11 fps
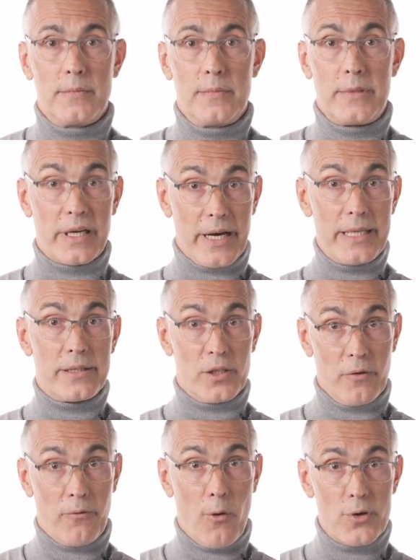The greater
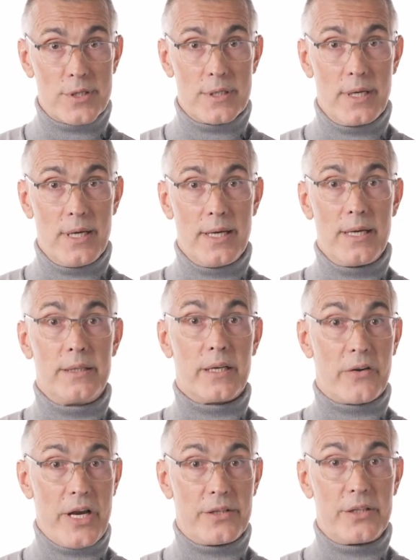the force, the
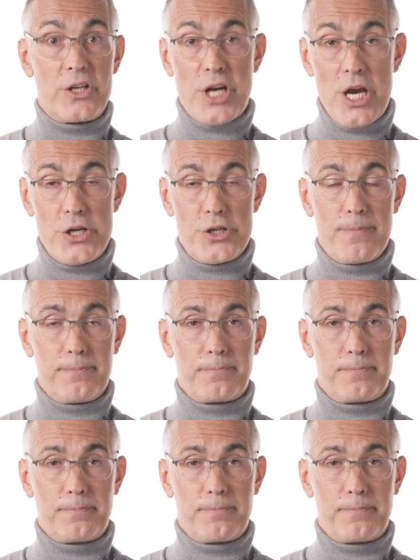greater the change.